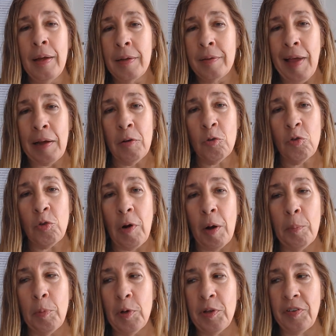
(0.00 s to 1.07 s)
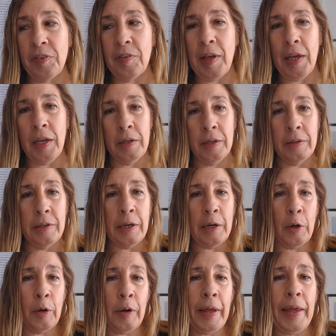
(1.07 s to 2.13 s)
Donald Trump was standing
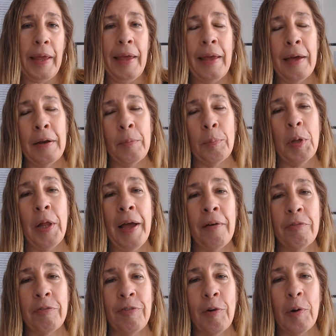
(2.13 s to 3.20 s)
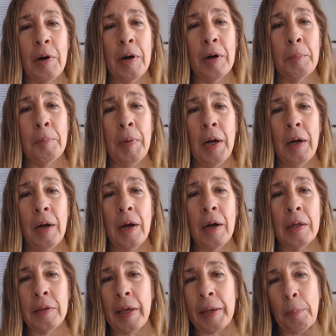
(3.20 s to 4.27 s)
there at a platform,
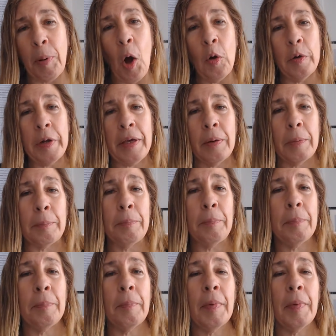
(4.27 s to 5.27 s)
like podium,